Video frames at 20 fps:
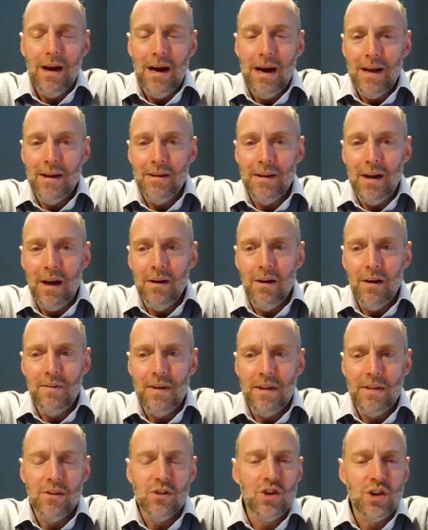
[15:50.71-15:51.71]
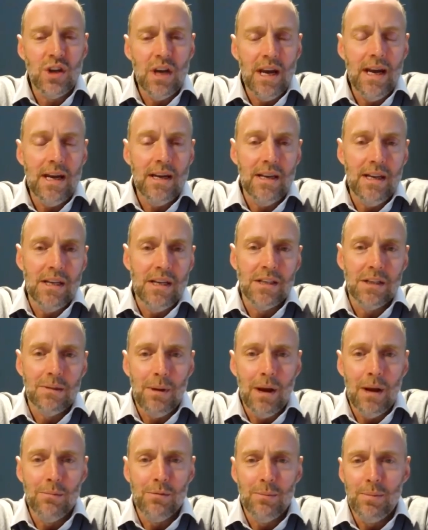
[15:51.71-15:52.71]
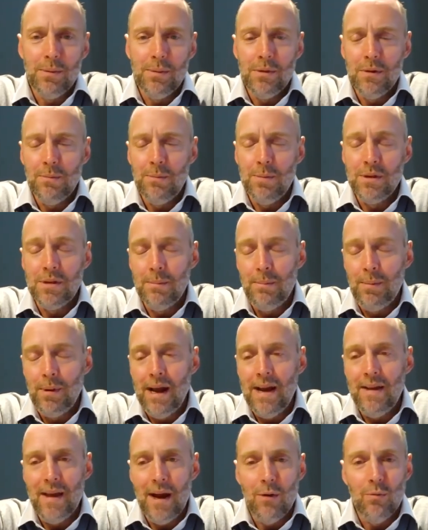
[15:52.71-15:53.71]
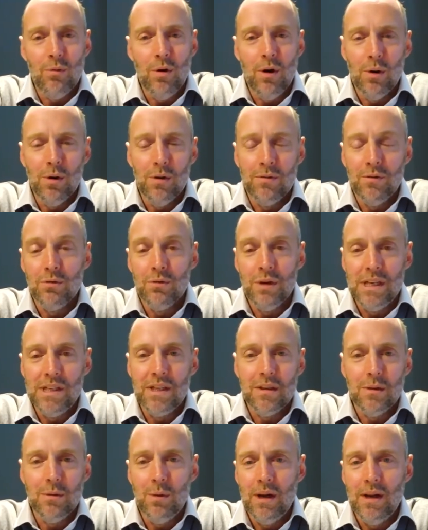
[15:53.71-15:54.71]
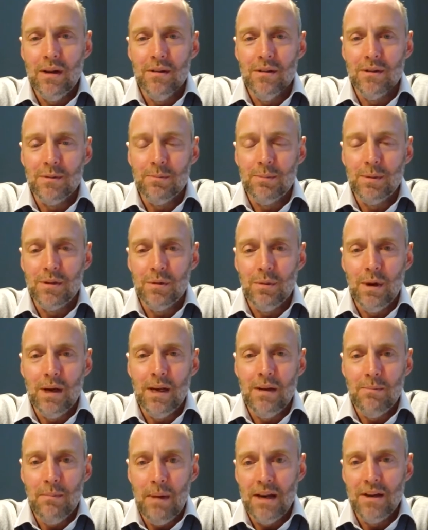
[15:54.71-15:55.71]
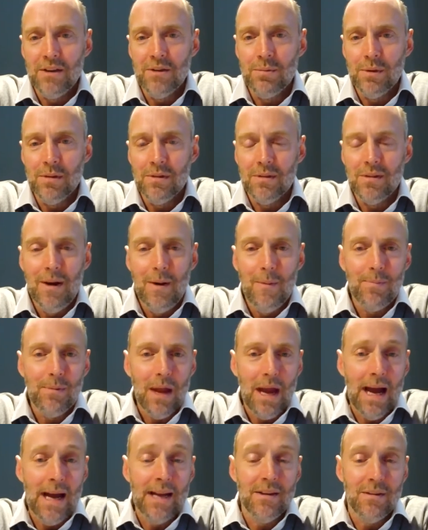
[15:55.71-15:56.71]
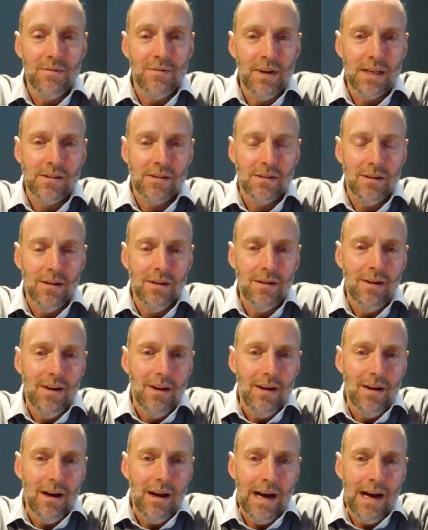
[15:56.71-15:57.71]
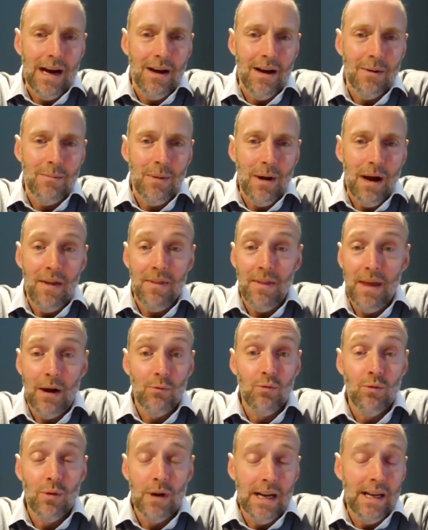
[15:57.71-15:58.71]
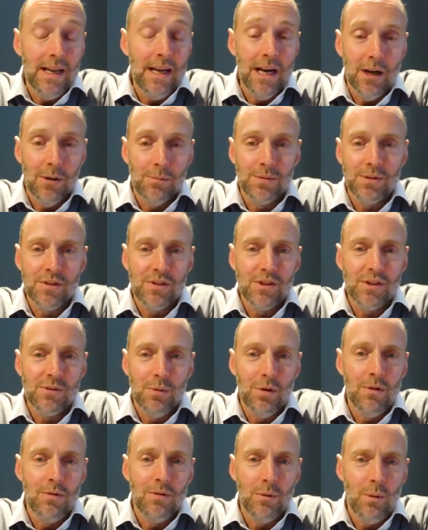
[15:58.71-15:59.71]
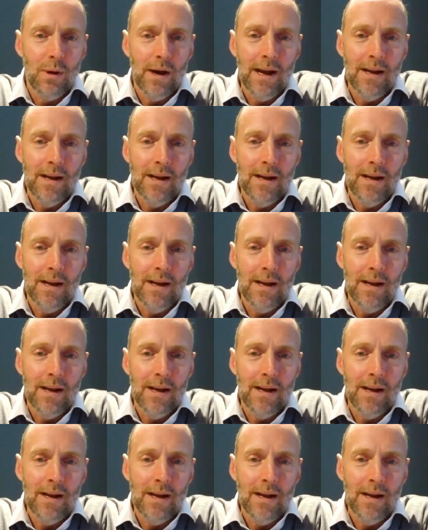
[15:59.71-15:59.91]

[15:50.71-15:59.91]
And and I think the chair needs to be able to, to play that role of greasing the wheels between management and investor. Um, and that really helps to smooth the way.